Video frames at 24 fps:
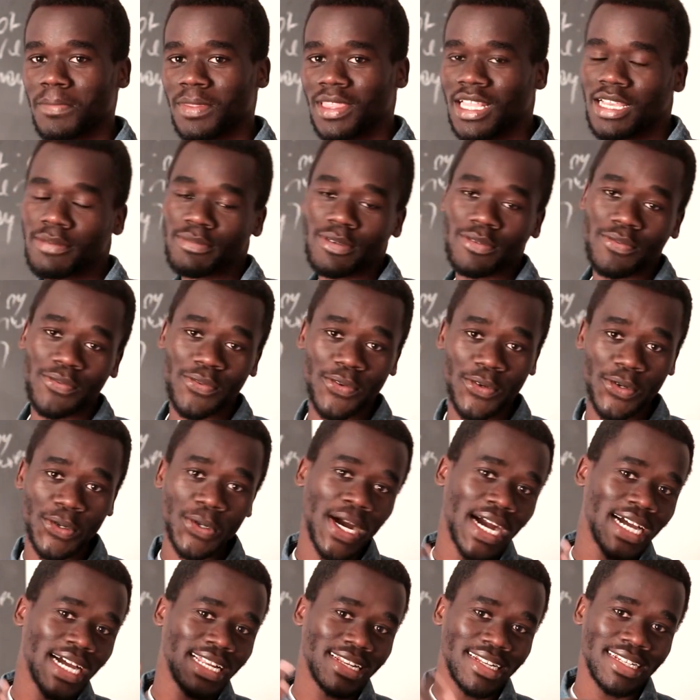Number
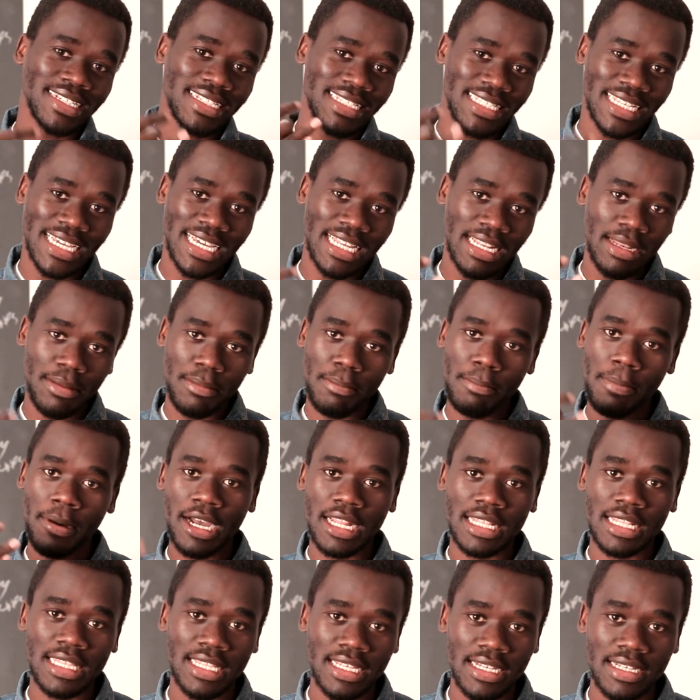four, understand
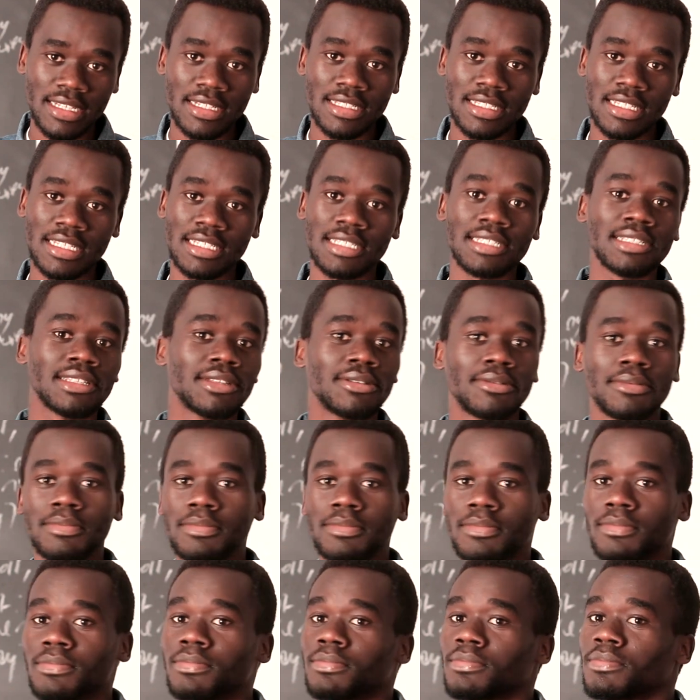barter system.
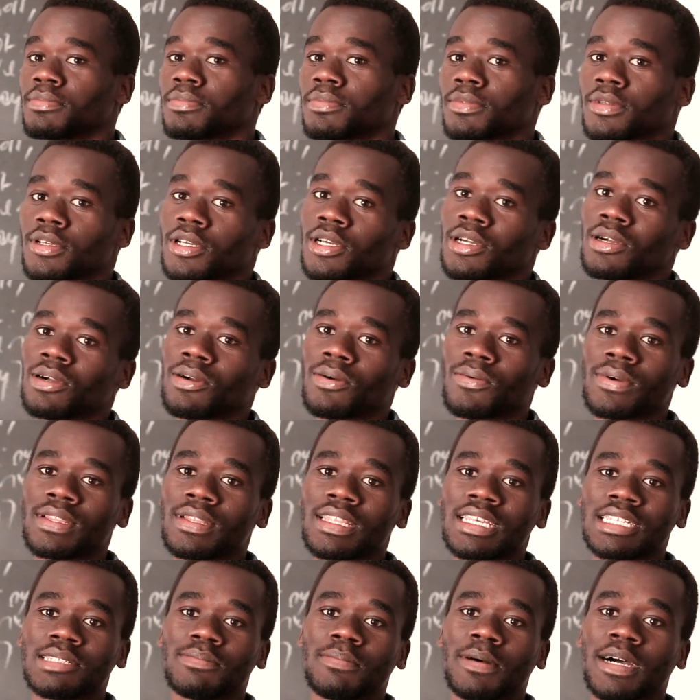What
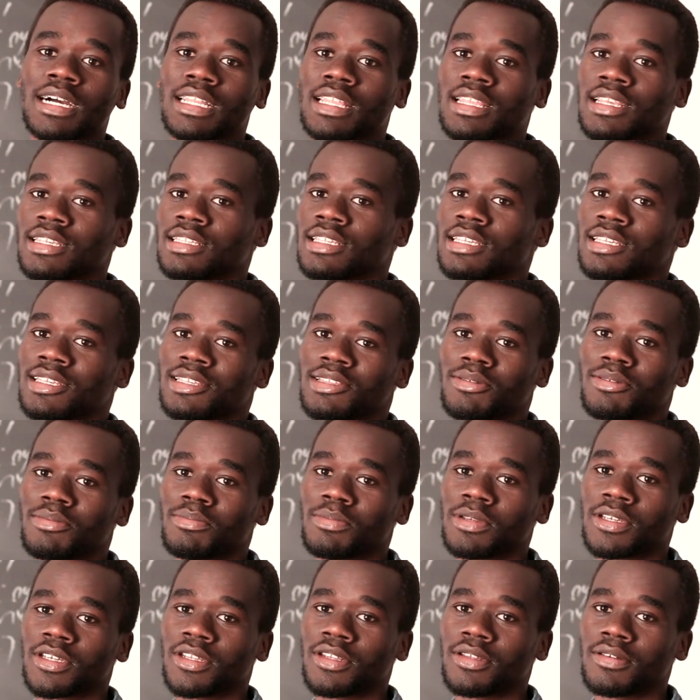does barter system
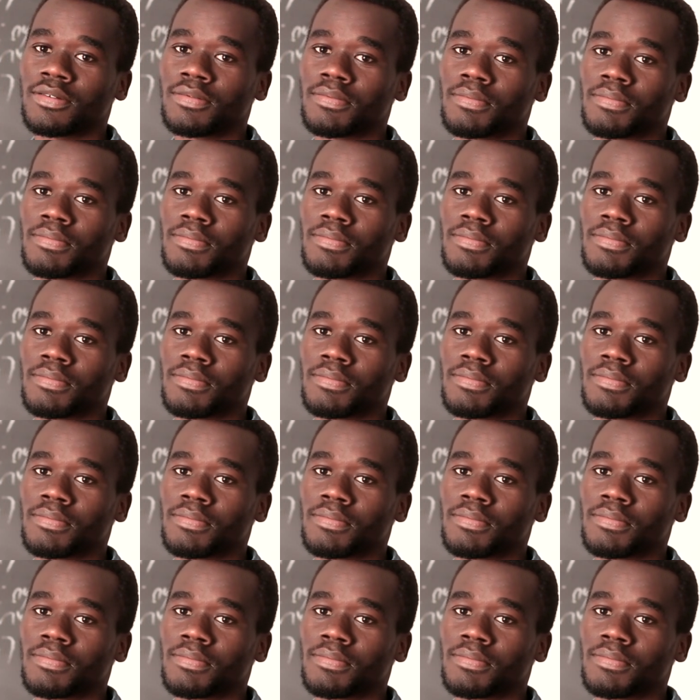mean?